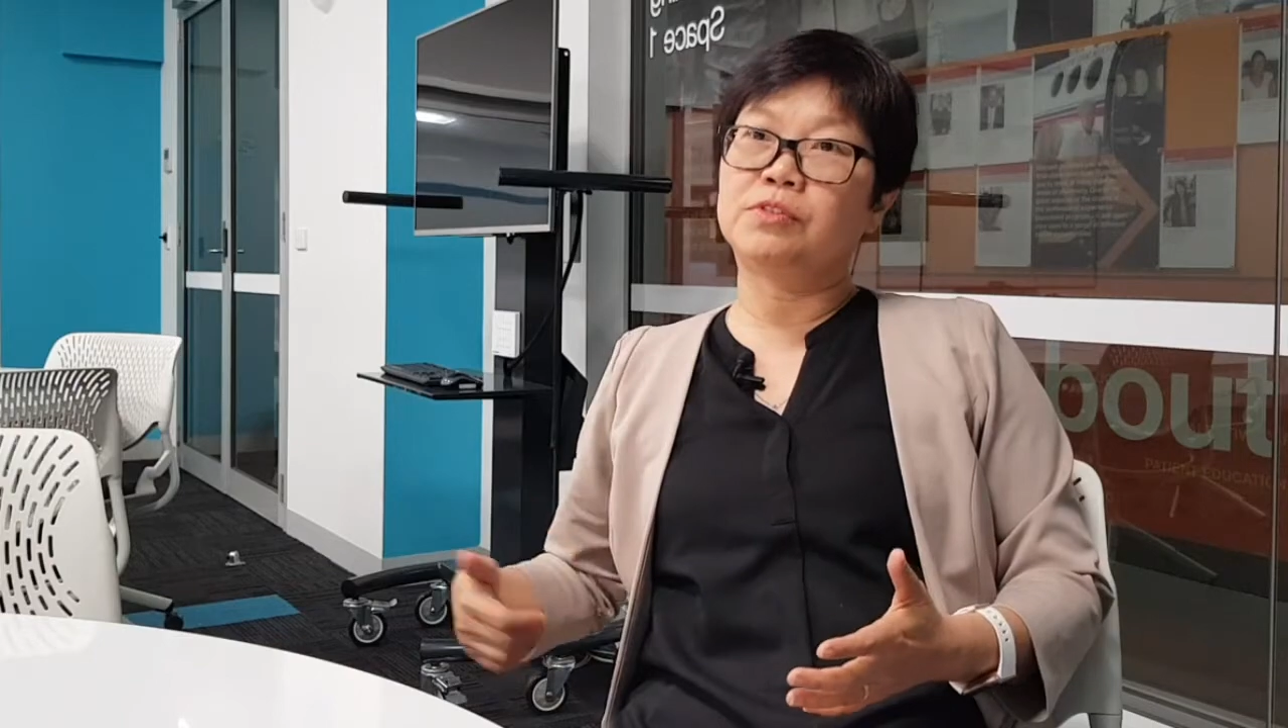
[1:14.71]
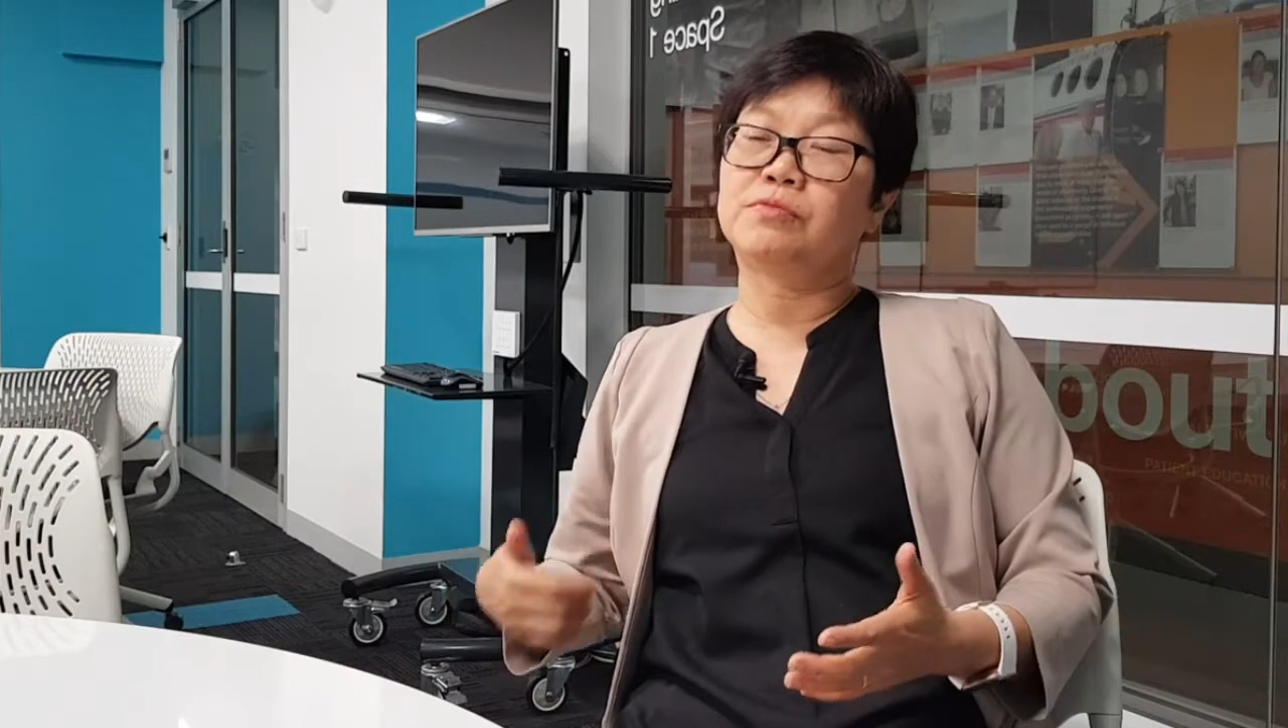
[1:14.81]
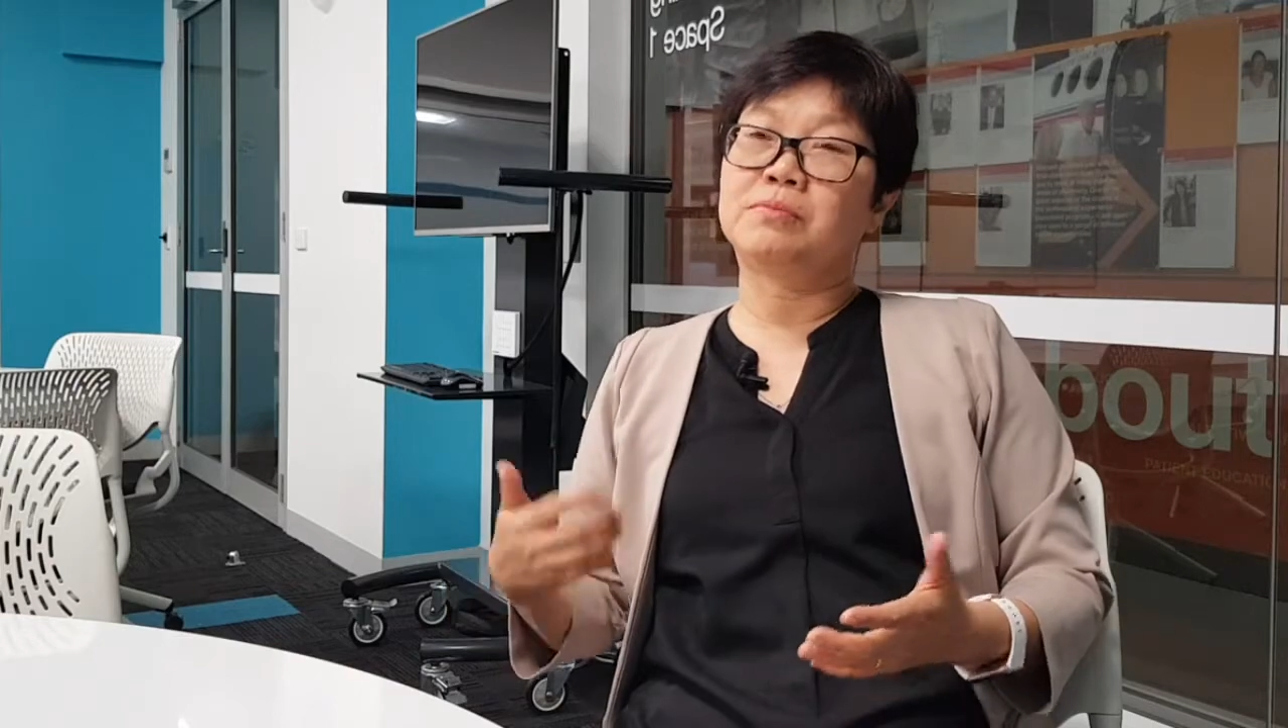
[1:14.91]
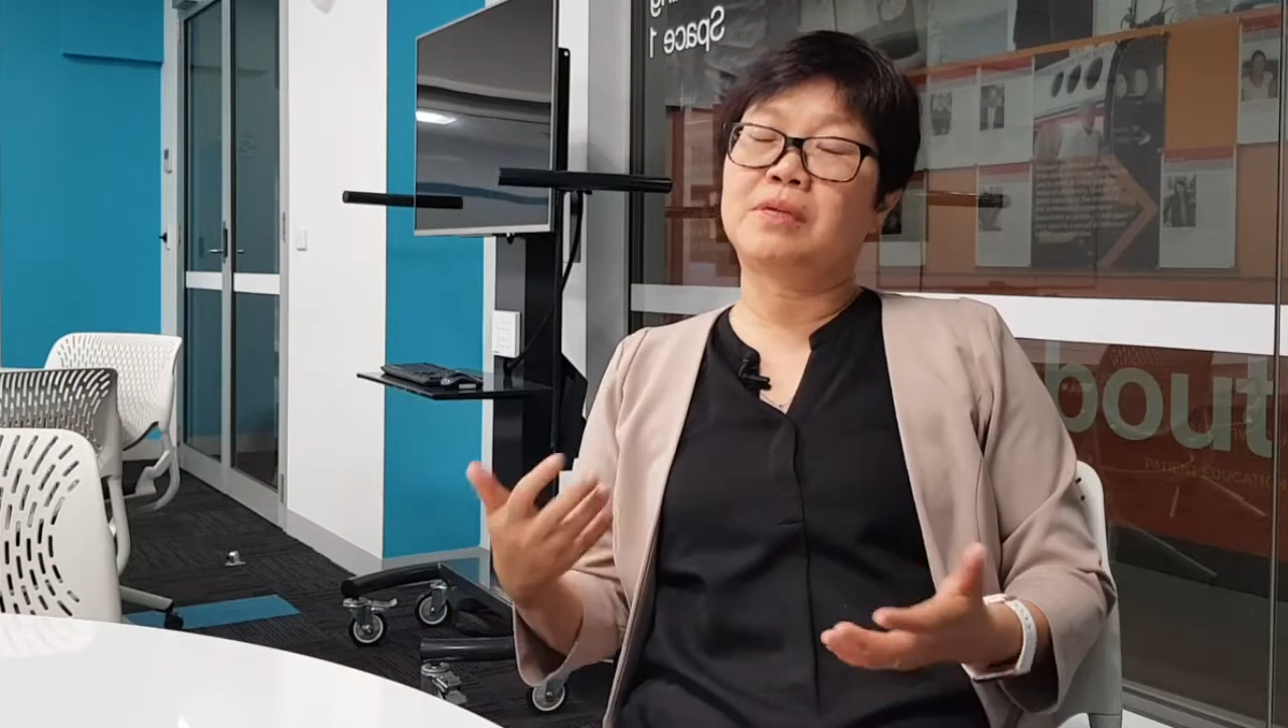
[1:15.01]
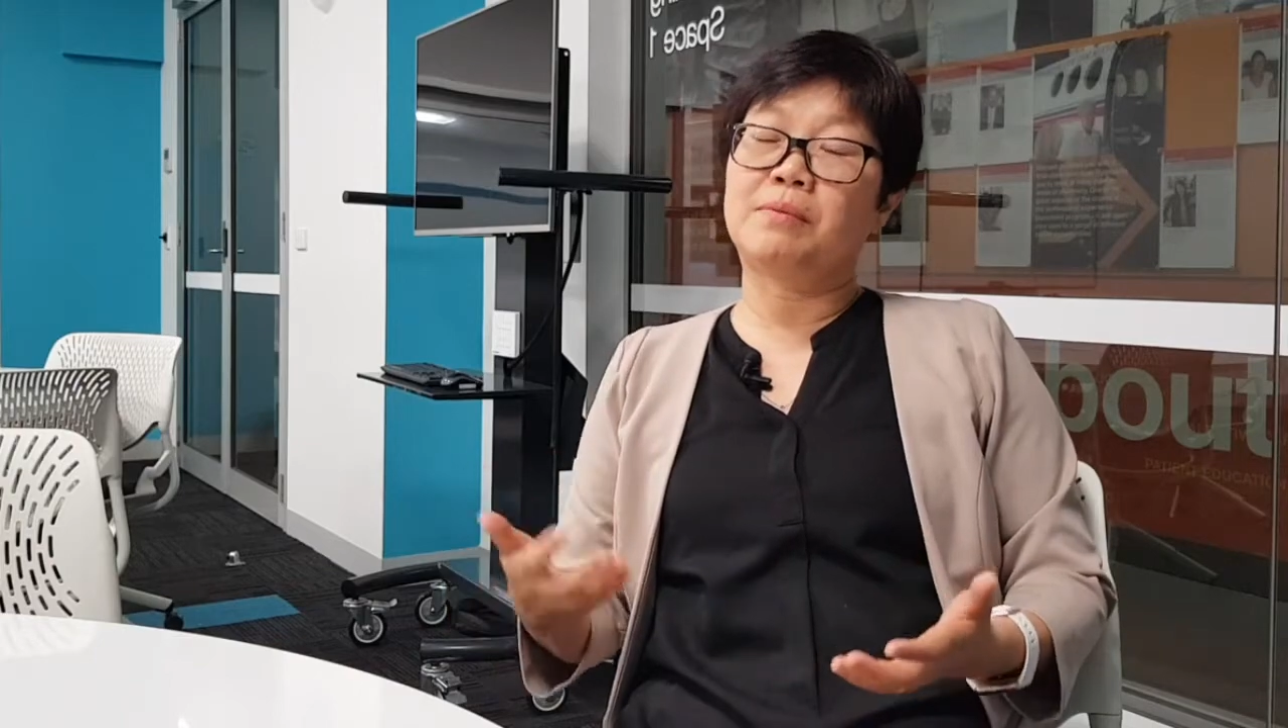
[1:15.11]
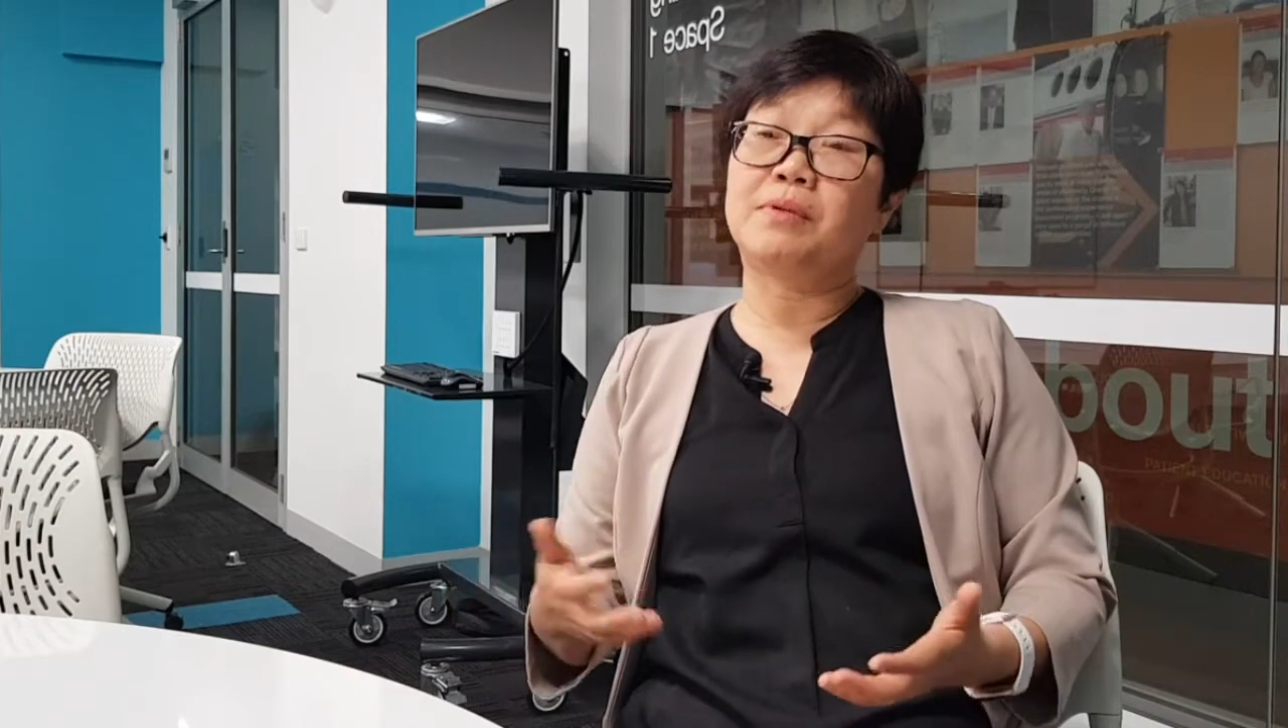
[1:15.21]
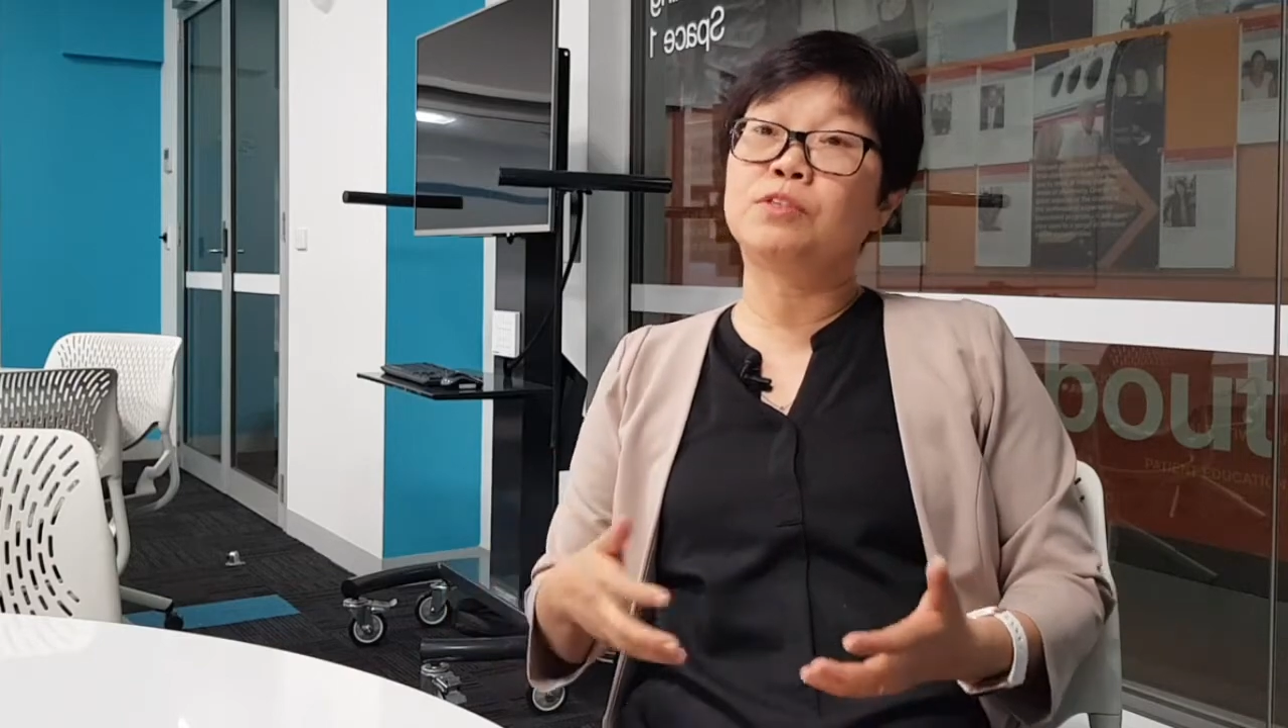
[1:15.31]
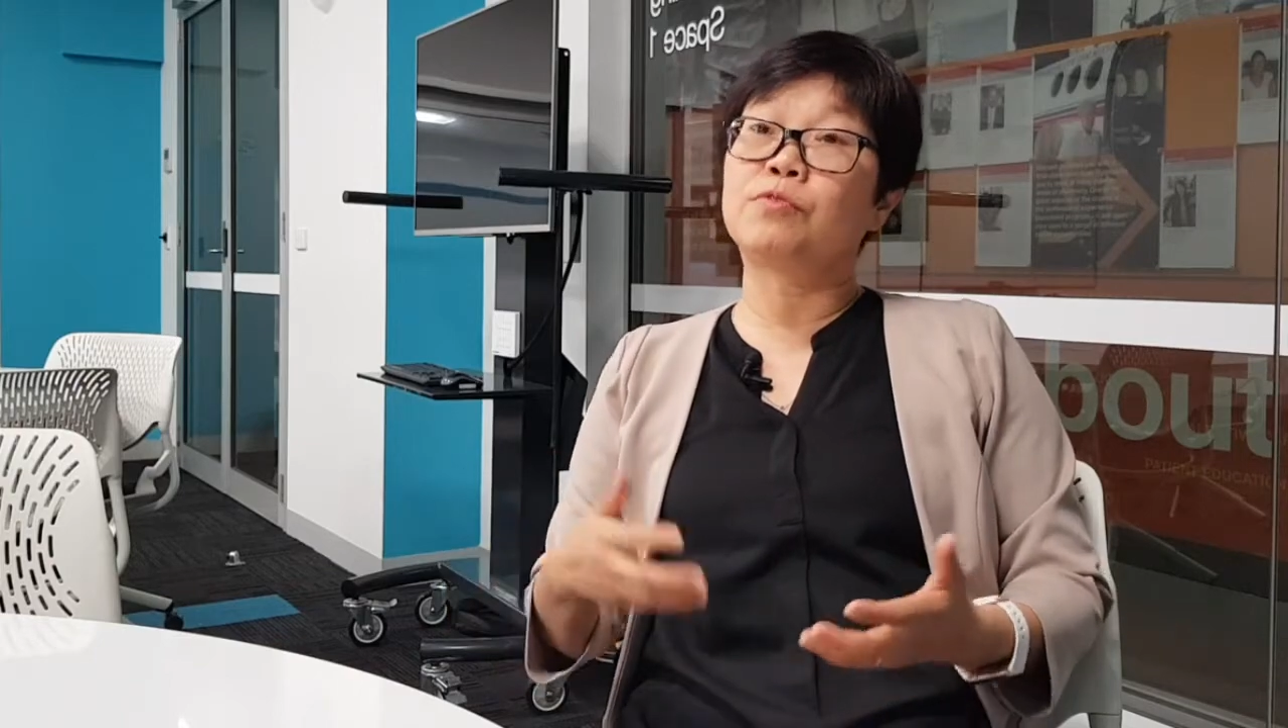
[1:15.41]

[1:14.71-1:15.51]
from diabetes,